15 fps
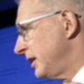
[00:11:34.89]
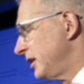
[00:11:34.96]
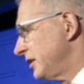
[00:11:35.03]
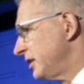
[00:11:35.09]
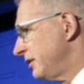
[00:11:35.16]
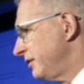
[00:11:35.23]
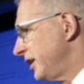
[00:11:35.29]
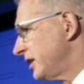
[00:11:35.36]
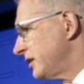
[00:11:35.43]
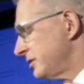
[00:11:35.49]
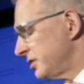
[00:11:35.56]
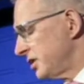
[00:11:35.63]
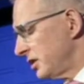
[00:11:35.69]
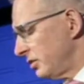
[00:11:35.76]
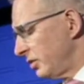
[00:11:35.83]
to the
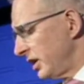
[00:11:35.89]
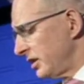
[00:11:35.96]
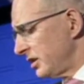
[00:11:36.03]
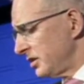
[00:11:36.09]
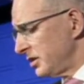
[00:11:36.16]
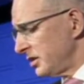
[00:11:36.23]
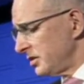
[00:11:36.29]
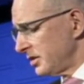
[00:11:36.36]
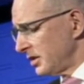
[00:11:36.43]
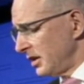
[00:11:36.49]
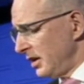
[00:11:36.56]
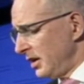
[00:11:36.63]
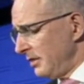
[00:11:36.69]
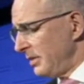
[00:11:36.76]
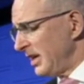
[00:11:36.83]
victims and the witnesses,
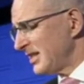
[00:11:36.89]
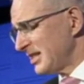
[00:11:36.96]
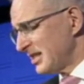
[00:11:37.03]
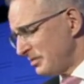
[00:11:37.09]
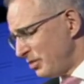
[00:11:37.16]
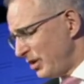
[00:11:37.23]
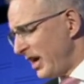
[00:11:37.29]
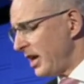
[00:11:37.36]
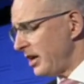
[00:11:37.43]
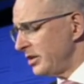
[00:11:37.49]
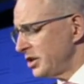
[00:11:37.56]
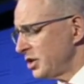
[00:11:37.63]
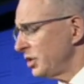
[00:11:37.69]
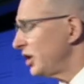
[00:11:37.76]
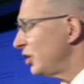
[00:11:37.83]
but spread
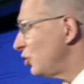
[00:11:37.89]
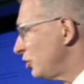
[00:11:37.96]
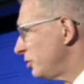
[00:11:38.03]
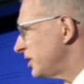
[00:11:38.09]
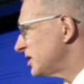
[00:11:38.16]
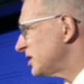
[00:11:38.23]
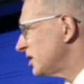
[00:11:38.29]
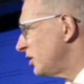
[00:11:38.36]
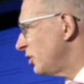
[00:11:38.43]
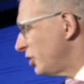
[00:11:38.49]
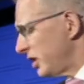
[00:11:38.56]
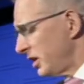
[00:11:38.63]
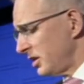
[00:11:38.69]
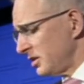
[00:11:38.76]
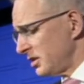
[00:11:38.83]
to enormous
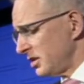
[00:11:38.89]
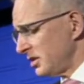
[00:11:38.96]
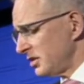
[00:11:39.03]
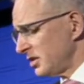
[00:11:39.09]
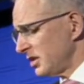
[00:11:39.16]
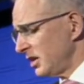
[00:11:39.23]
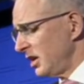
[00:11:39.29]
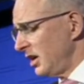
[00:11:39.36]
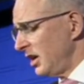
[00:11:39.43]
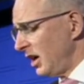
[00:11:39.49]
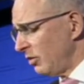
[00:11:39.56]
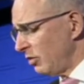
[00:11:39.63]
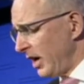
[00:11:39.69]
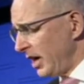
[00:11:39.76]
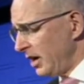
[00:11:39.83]
audiences
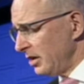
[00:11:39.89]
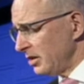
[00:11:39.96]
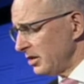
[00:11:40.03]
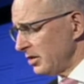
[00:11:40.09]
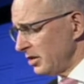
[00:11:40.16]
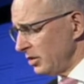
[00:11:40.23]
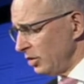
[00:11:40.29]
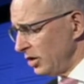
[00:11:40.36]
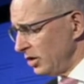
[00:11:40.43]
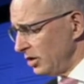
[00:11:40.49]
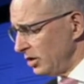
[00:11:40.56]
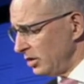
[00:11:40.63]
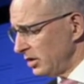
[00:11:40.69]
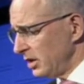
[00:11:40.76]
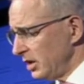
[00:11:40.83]
around the
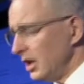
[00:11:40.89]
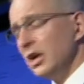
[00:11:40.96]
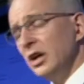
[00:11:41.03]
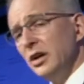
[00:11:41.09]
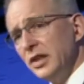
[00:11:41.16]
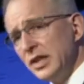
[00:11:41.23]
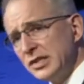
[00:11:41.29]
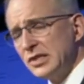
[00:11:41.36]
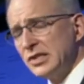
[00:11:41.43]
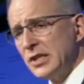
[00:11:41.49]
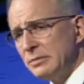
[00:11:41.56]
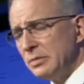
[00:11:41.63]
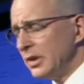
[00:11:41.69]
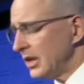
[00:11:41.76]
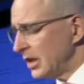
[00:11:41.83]
world. This
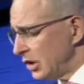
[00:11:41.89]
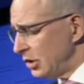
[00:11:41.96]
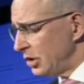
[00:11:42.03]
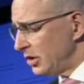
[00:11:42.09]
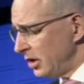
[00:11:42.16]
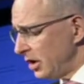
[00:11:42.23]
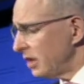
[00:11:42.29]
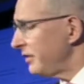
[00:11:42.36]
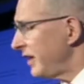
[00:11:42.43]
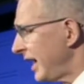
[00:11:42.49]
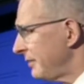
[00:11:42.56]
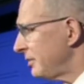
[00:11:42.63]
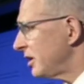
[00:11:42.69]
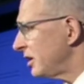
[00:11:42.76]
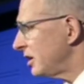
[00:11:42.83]
simply could not have
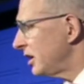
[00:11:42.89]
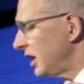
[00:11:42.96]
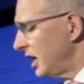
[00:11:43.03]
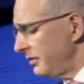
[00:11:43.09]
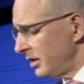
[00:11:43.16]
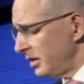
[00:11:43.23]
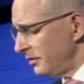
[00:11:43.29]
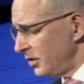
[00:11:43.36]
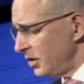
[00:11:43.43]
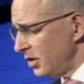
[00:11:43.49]
happened even a few